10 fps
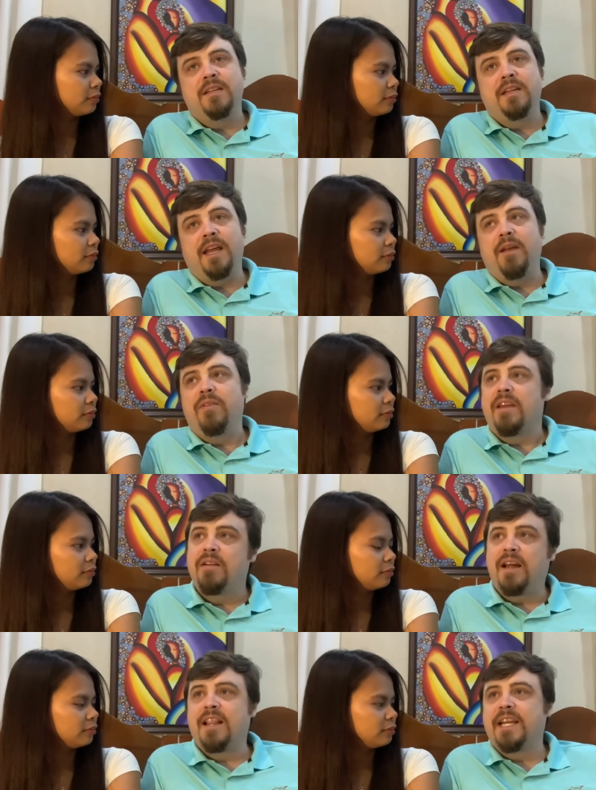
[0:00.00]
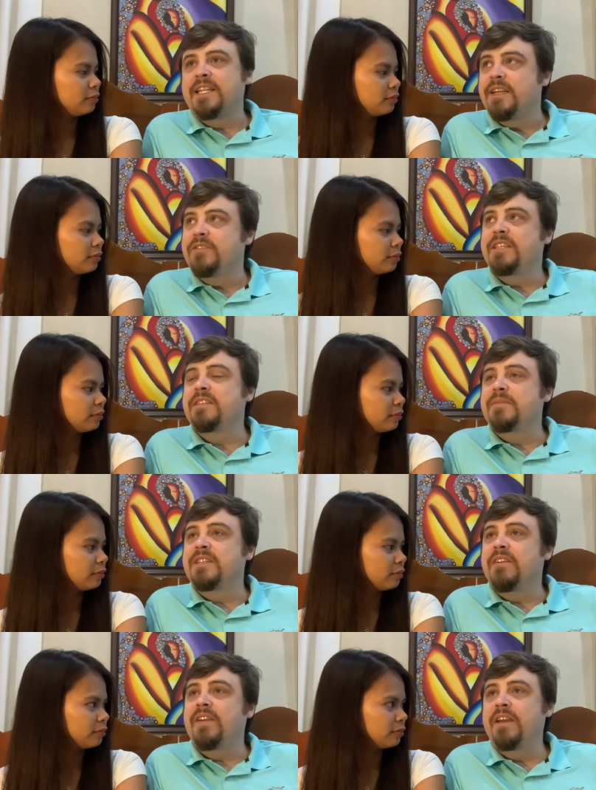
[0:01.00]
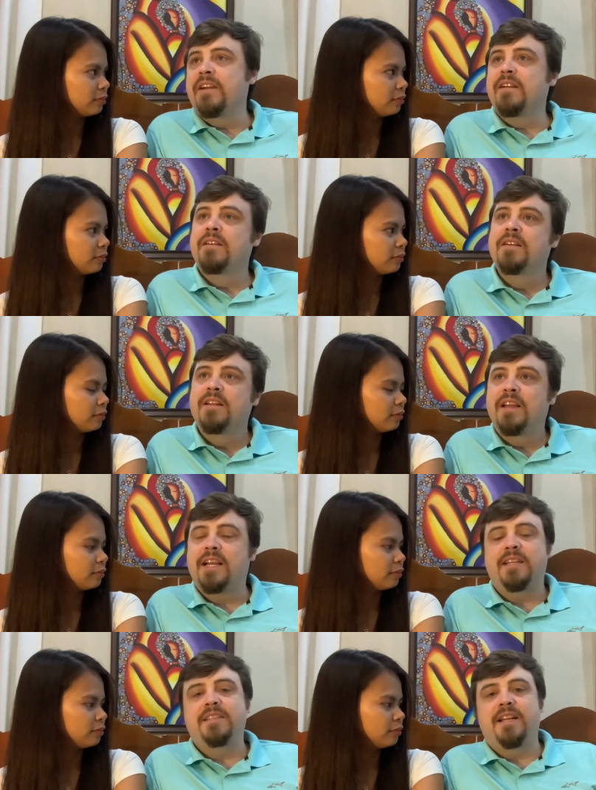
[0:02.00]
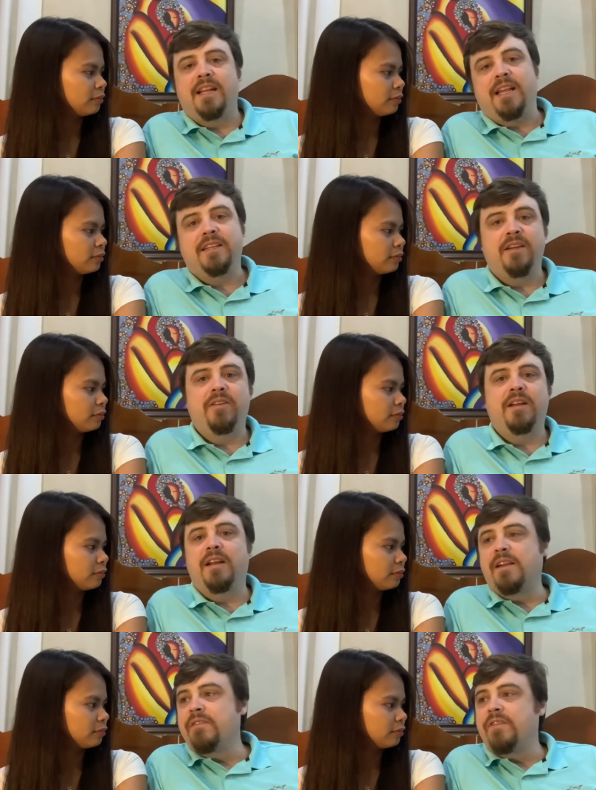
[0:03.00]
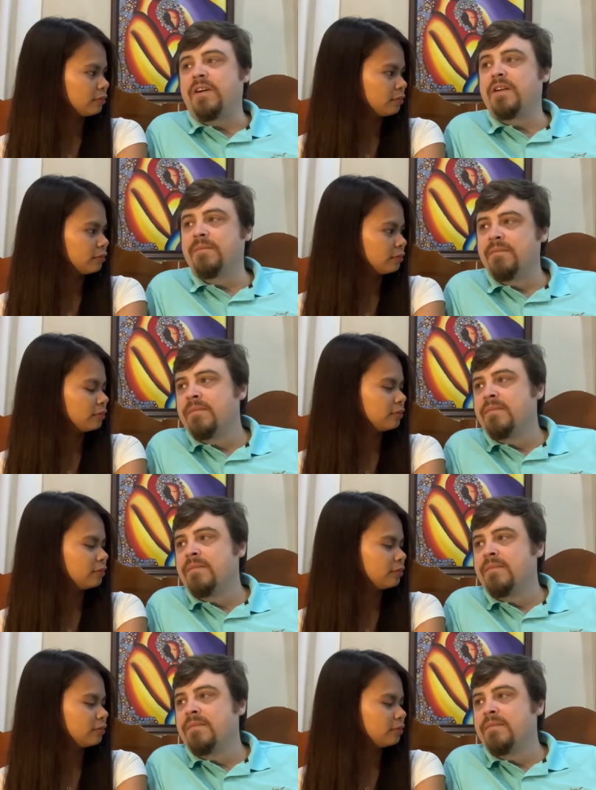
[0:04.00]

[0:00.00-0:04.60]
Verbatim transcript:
Speaker 1: and then I'd like to go see some stuff here. Like I said, I'd like to go to Garin Farm.